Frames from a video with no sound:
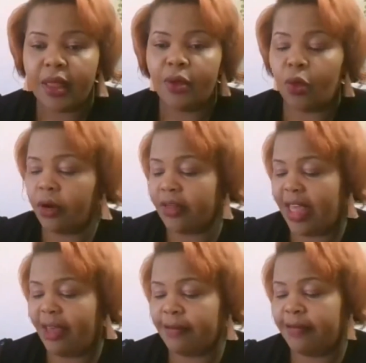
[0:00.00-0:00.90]
or they
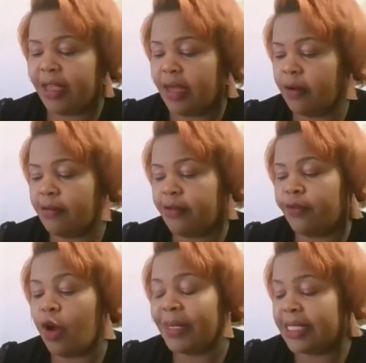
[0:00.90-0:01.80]
have a fear of
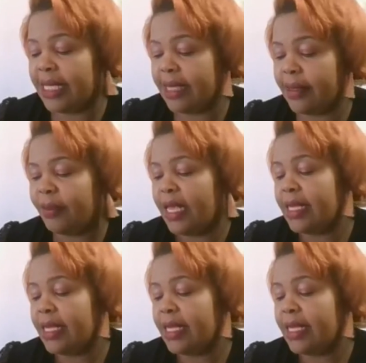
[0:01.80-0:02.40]
vomiting.